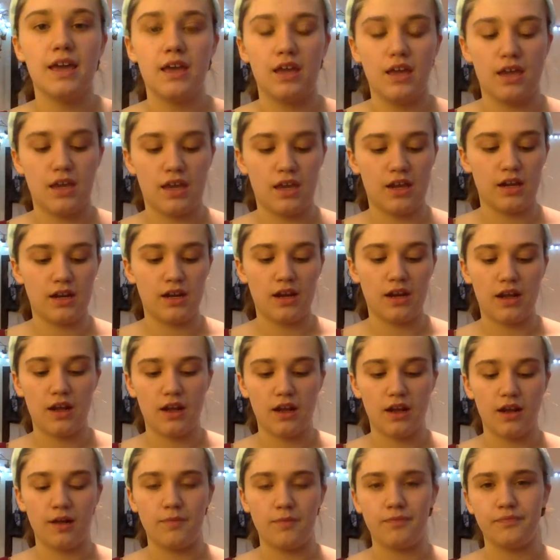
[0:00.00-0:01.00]
And
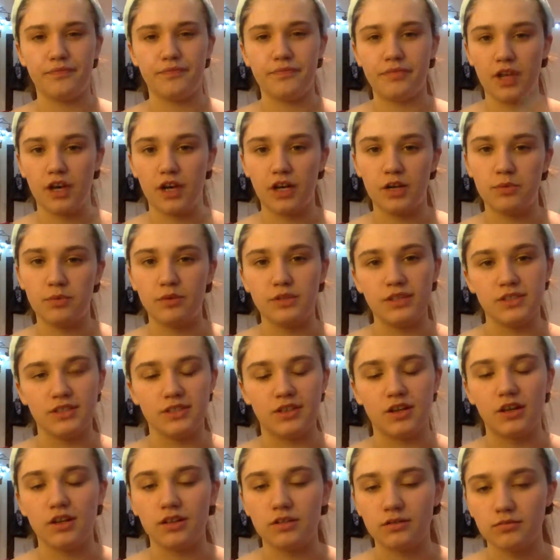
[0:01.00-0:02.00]
I already put this
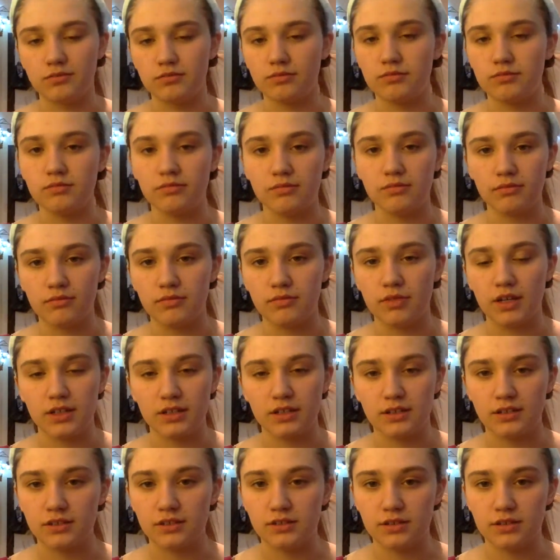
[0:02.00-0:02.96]
on because